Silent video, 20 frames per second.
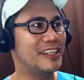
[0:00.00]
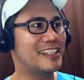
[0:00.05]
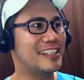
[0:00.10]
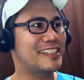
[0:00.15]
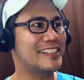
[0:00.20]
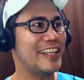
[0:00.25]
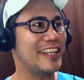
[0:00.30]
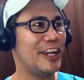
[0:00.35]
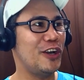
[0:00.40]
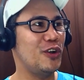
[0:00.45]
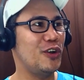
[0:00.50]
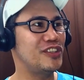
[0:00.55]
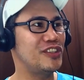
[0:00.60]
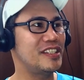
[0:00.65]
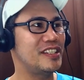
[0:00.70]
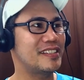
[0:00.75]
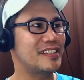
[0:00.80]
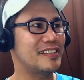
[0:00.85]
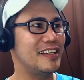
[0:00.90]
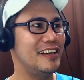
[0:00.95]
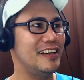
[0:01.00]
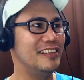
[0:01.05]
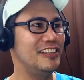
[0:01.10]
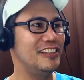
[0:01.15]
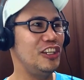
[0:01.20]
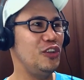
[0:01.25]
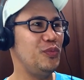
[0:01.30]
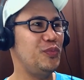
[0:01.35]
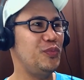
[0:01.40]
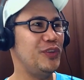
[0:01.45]
It sounds a
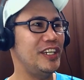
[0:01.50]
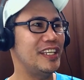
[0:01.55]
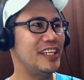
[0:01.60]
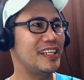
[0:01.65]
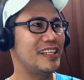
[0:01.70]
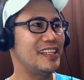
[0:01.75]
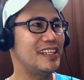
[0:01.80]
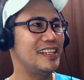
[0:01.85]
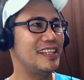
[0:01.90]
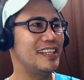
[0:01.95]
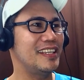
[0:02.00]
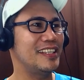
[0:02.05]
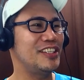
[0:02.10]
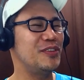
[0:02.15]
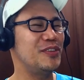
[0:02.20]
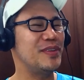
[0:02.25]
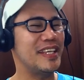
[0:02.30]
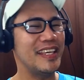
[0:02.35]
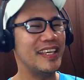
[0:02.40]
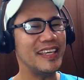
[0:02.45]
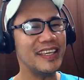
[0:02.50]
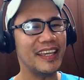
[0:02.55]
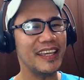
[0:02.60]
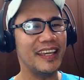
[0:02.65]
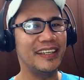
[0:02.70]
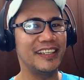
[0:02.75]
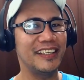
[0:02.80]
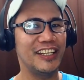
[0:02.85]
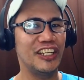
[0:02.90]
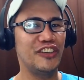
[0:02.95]
little bit
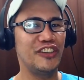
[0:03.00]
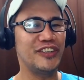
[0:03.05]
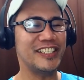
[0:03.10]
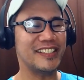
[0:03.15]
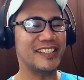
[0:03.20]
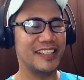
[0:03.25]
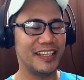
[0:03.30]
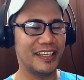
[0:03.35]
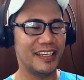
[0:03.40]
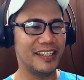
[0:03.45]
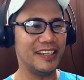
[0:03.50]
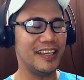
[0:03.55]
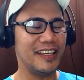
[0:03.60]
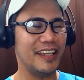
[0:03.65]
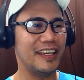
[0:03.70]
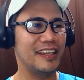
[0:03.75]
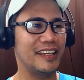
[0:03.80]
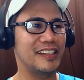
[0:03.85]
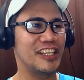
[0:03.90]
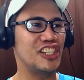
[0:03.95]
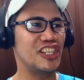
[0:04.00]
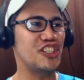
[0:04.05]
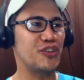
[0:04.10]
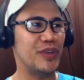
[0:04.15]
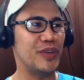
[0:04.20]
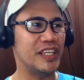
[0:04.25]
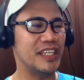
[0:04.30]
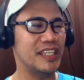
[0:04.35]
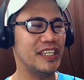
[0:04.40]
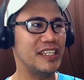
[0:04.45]
unique and interesting and
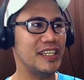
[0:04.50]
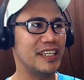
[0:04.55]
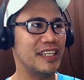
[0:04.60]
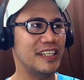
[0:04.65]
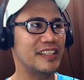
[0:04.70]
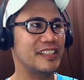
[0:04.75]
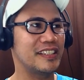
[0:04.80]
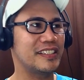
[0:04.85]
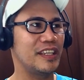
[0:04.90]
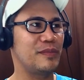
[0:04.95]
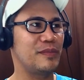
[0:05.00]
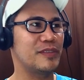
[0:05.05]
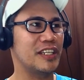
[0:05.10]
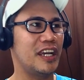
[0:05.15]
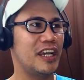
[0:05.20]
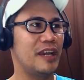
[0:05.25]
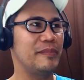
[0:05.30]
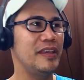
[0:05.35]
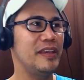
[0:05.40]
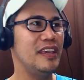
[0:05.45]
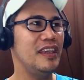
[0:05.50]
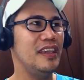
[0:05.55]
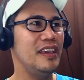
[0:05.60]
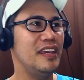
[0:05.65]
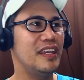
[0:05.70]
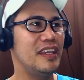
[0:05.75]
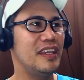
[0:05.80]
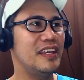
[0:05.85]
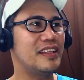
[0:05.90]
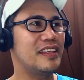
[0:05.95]
intriguing, and at the same time,
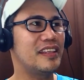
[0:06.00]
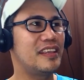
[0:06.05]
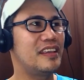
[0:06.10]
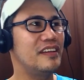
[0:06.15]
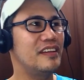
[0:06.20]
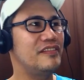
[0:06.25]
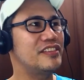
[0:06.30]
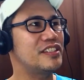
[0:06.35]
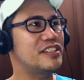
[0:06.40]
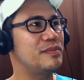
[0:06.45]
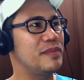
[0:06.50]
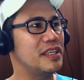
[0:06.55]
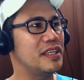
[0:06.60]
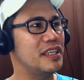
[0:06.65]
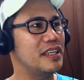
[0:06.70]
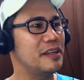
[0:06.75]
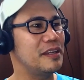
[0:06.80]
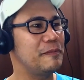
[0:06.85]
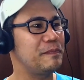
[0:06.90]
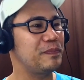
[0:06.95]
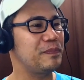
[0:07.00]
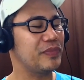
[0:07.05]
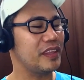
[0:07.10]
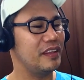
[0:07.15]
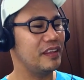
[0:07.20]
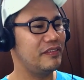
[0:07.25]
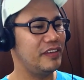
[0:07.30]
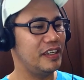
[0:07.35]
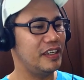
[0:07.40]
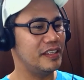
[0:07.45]
it gives me
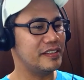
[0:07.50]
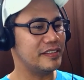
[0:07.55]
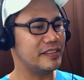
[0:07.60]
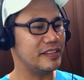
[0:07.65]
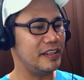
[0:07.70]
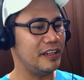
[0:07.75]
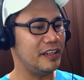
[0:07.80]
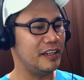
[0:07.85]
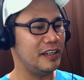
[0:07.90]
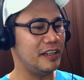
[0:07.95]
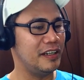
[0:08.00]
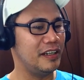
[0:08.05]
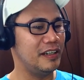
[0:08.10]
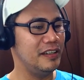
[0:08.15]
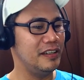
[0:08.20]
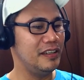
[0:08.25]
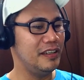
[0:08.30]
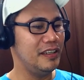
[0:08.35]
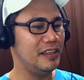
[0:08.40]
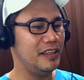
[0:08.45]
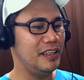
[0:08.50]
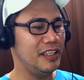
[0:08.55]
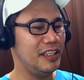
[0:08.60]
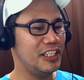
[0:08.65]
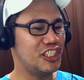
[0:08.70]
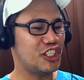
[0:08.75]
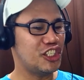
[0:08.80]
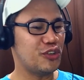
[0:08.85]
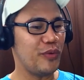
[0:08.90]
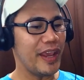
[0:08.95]
this
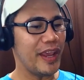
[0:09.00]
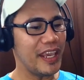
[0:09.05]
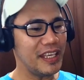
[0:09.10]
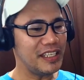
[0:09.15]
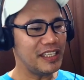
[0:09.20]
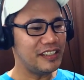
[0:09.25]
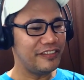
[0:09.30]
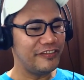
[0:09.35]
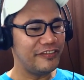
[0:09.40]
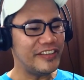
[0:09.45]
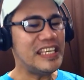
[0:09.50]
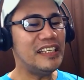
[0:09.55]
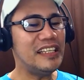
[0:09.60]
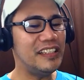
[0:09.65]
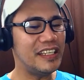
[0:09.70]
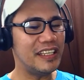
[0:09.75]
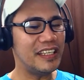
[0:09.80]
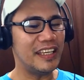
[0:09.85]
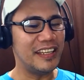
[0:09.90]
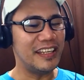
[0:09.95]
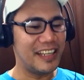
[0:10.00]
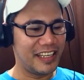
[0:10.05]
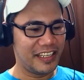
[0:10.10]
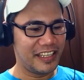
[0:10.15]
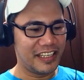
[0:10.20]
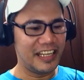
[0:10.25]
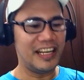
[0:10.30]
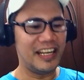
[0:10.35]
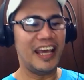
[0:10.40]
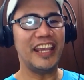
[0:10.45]
strange feeling in a
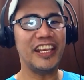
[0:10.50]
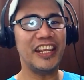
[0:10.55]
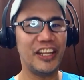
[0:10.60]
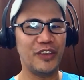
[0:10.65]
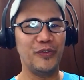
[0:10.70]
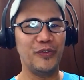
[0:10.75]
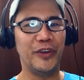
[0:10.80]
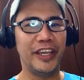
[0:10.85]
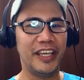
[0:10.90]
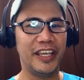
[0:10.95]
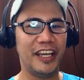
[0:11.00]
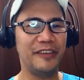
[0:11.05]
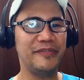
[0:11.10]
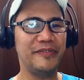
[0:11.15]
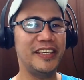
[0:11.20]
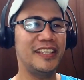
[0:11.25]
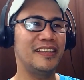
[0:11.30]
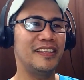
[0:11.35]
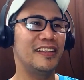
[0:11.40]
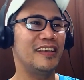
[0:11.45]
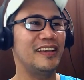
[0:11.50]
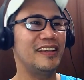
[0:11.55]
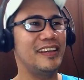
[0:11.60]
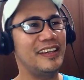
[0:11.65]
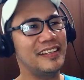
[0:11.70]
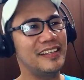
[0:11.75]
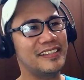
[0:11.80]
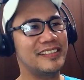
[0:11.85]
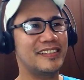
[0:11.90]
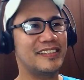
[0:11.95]
delighting way. I mean,
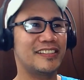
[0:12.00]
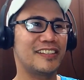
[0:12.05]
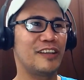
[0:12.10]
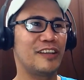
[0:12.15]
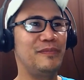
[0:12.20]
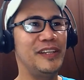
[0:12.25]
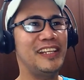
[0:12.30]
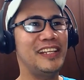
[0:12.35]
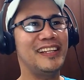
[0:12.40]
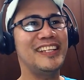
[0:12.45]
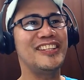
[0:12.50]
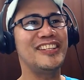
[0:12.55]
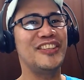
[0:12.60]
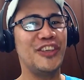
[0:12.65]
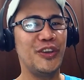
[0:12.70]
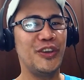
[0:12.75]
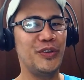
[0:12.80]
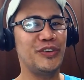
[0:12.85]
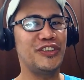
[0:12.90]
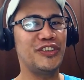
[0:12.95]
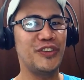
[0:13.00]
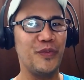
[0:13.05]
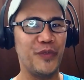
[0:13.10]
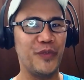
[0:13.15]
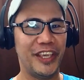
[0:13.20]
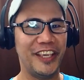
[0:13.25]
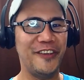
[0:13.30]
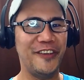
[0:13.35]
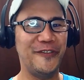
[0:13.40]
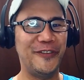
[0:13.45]
it's completely new to
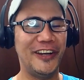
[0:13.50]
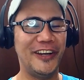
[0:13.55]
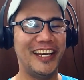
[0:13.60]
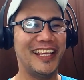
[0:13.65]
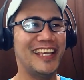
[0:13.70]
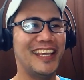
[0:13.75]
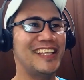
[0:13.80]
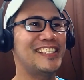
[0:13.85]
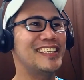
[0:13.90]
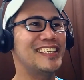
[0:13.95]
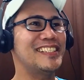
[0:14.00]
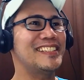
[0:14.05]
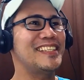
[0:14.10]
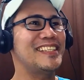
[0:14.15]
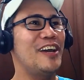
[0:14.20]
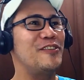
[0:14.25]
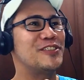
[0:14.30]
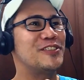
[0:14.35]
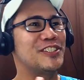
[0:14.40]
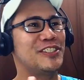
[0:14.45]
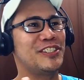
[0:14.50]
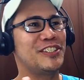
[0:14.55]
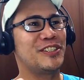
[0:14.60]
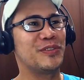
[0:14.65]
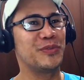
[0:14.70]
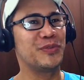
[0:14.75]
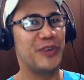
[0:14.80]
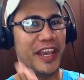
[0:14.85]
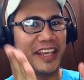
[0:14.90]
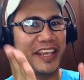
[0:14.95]
me, but it just sounds
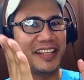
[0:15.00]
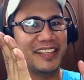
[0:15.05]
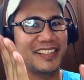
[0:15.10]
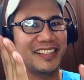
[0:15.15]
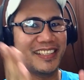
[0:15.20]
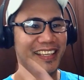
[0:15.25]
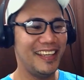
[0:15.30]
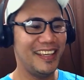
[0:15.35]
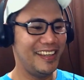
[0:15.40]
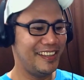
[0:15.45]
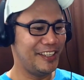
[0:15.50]
great.